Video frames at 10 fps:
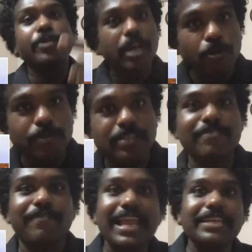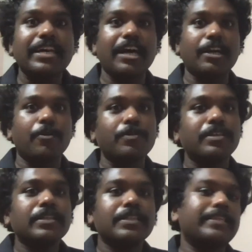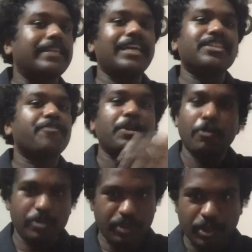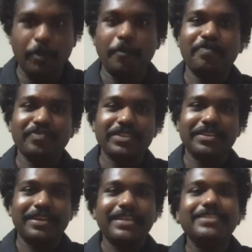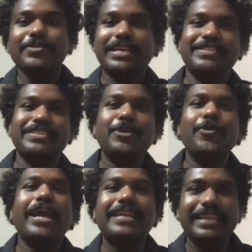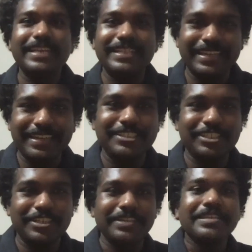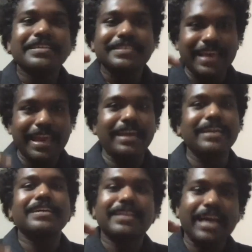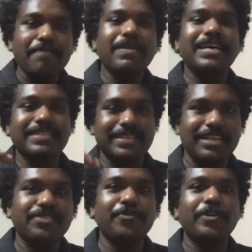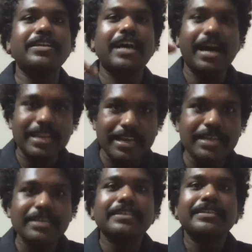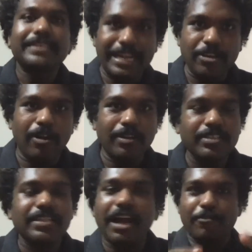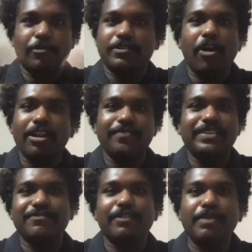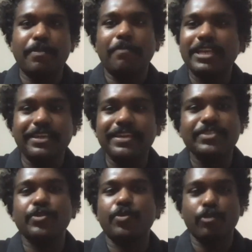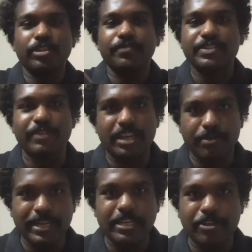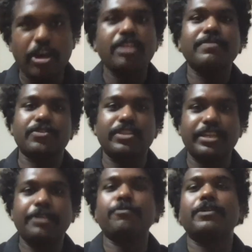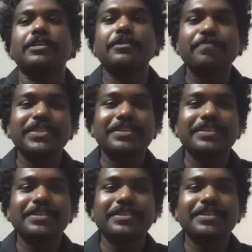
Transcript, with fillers: and your account is a valid account, the transfer goes through, right? So there is a new entry in the ledger saying Ram has transferred Anna ten dollars. Of course, all of these will be public keys, so both of us will remain anonymous on the network,